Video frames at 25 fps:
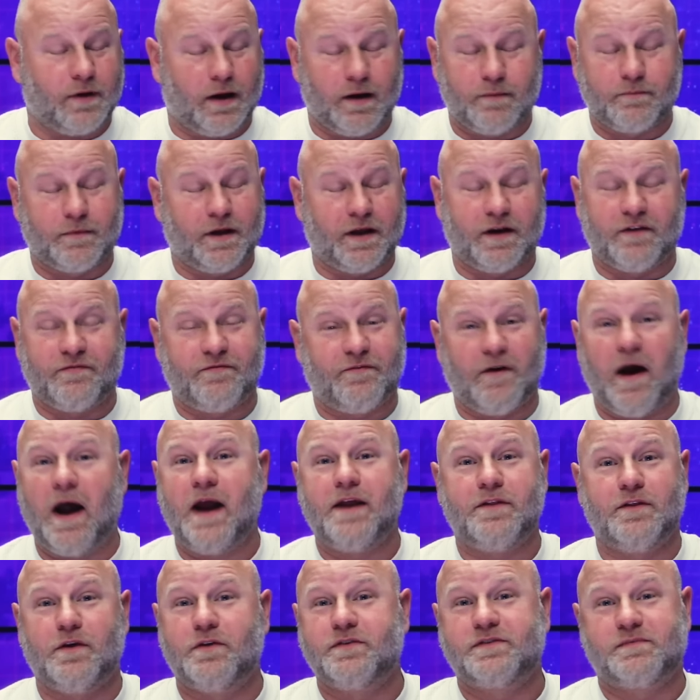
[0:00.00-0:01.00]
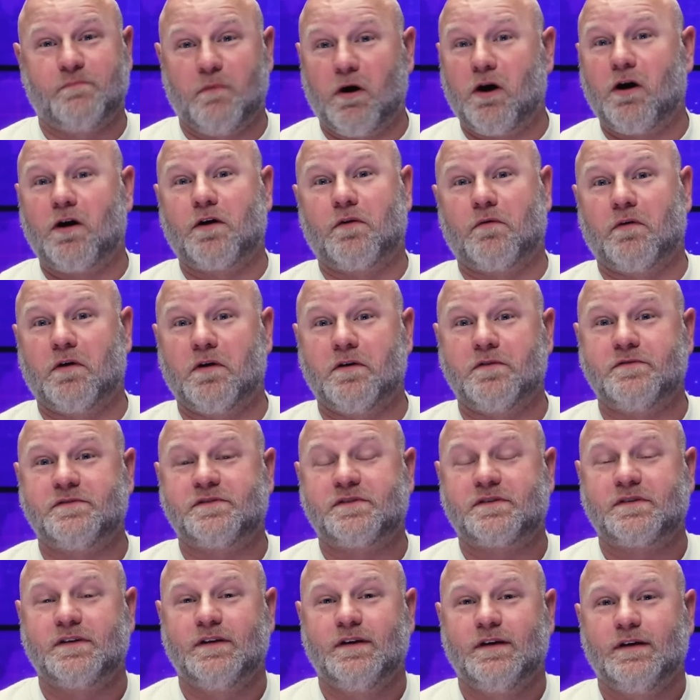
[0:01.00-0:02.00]
I'm going to find those
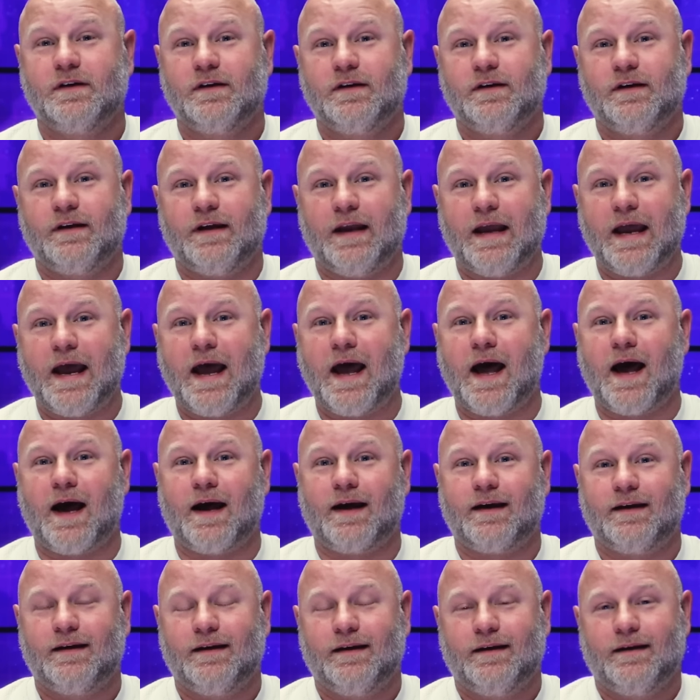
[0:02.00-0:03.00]
murderers. Yeah.